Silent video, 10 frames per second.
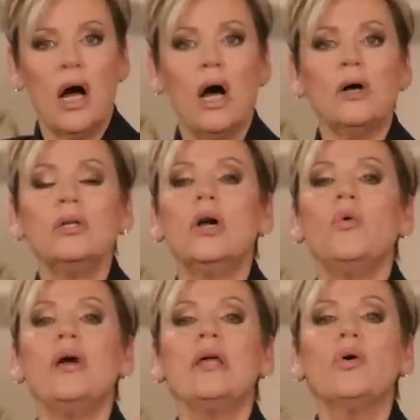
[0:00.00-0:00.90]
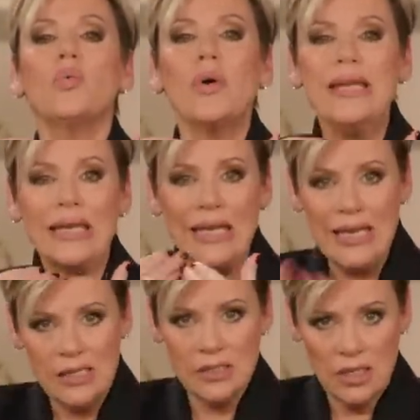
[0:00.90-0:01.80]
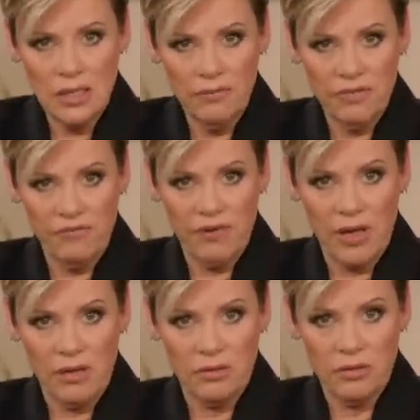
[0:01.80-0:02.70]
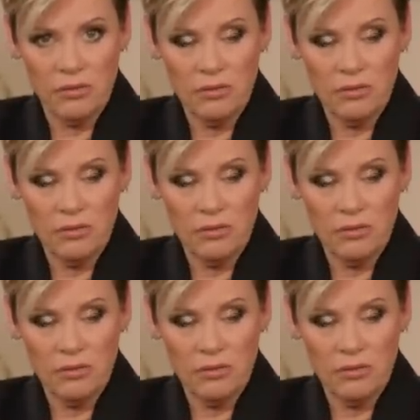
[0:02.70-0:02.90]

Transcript: Ongoing releasing of the faith.